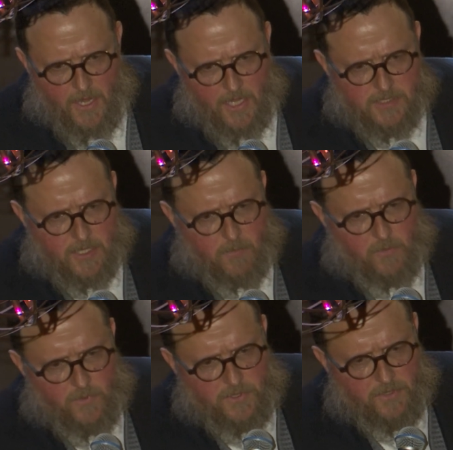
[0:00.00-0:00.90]
and
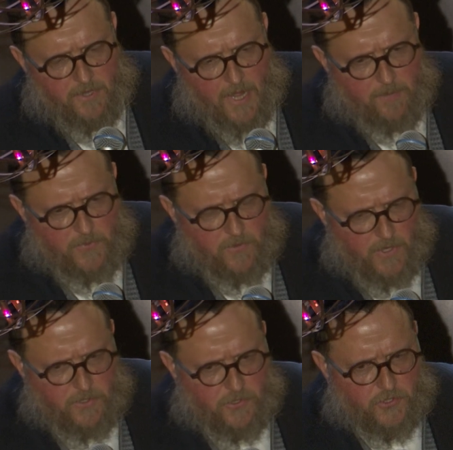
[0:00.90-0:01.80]
someone were to tap you
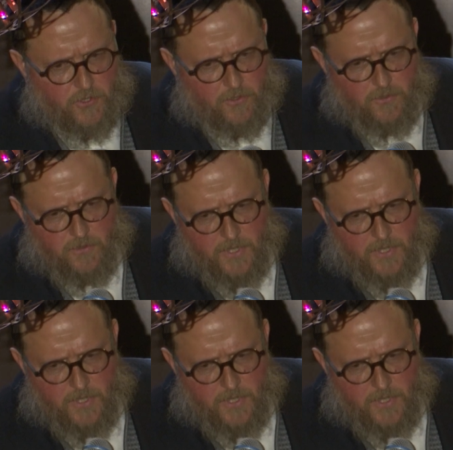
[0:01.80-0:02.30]
on your shoulder